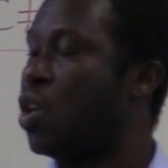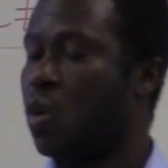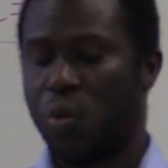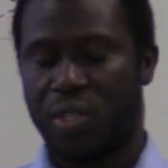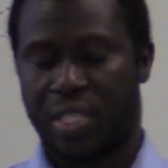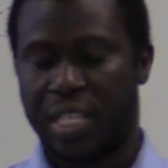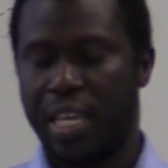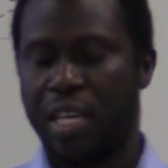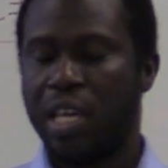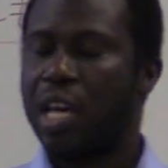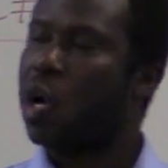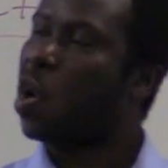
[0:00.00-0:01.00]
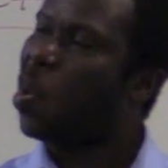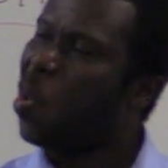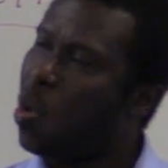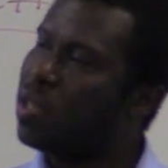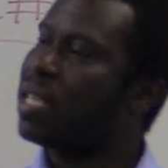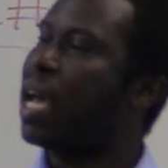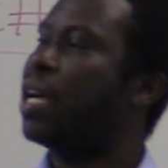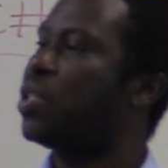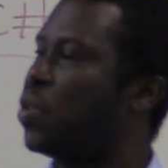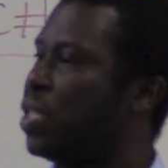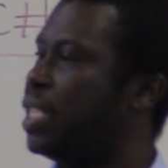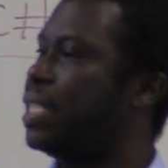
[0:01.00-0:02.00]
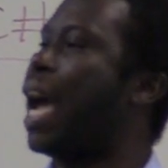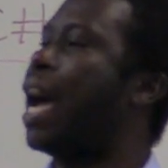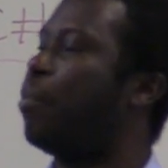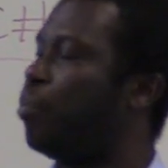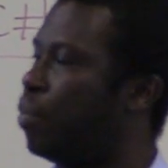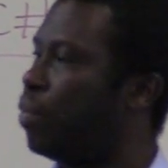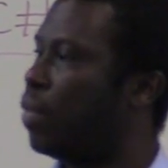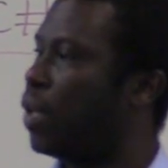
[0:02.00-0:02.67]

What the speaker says: you will see closer to the dam,